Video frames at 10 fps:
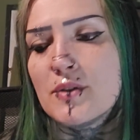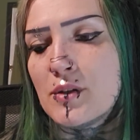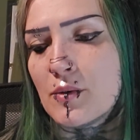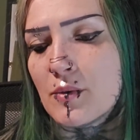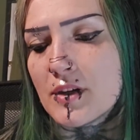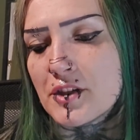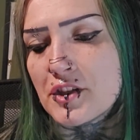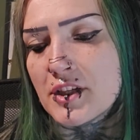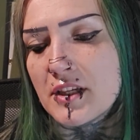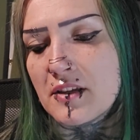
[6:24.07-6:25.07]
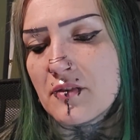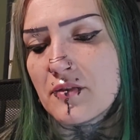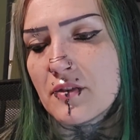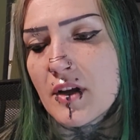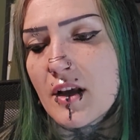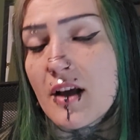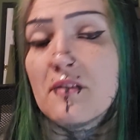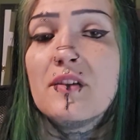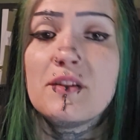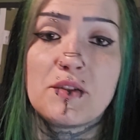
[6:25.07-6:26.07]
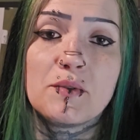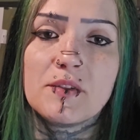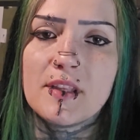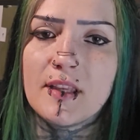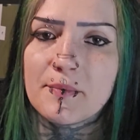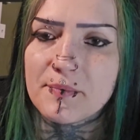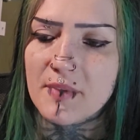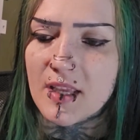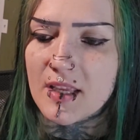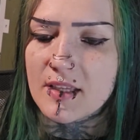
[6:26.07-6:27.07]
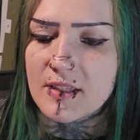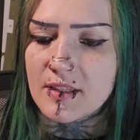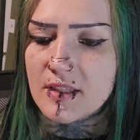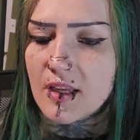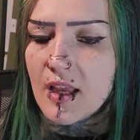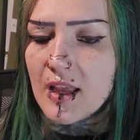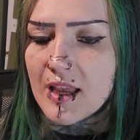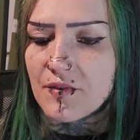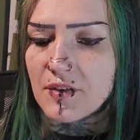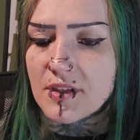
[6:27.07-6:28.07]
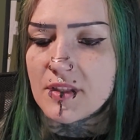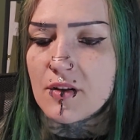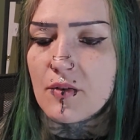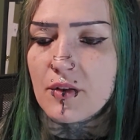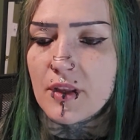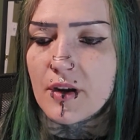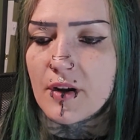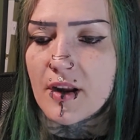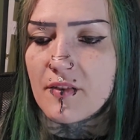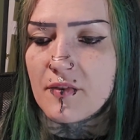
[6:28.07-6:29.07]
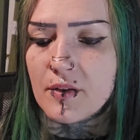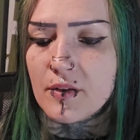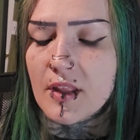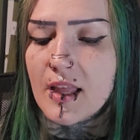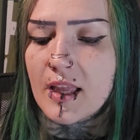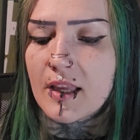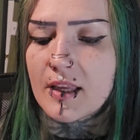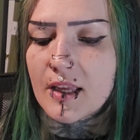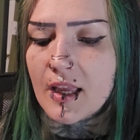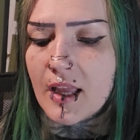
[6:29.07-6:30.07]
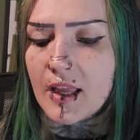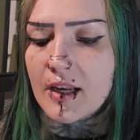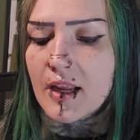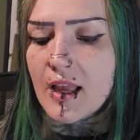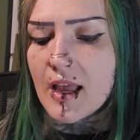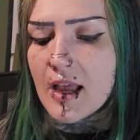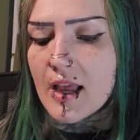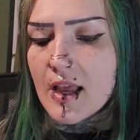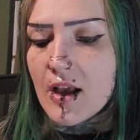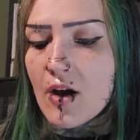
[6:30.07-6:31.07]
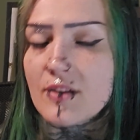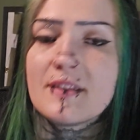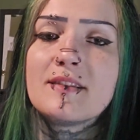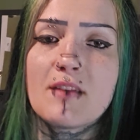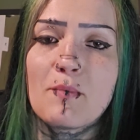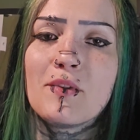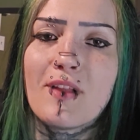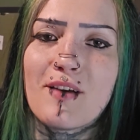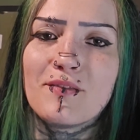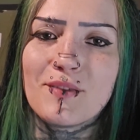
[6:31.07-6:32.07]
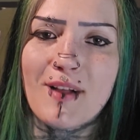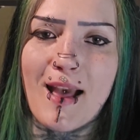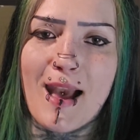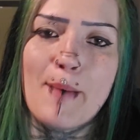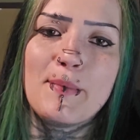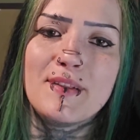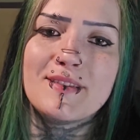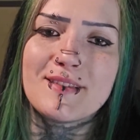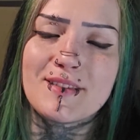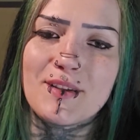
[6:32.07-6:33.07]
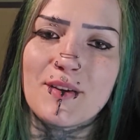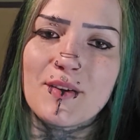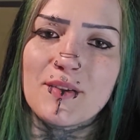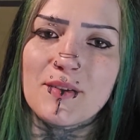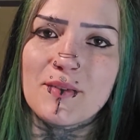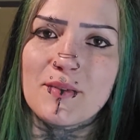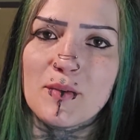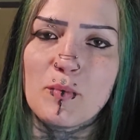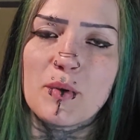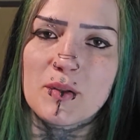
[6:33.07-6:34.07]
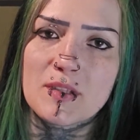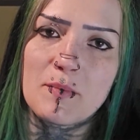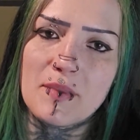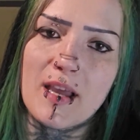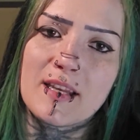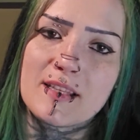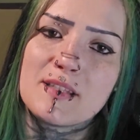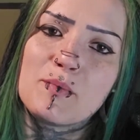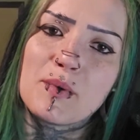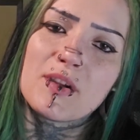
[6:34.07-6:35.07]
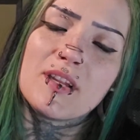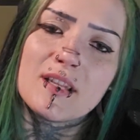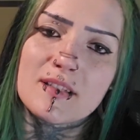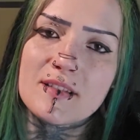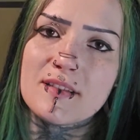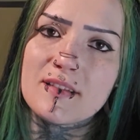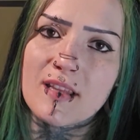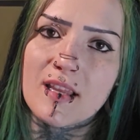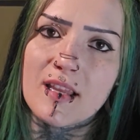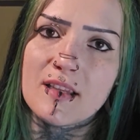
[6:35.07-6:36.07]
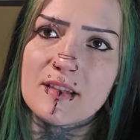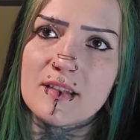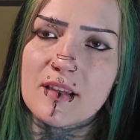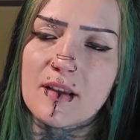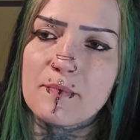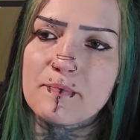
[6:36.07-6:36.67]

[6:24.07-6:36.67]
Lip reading: to achieve eventually. And every single year I feel like it, on some level, happens. You build up that experience, and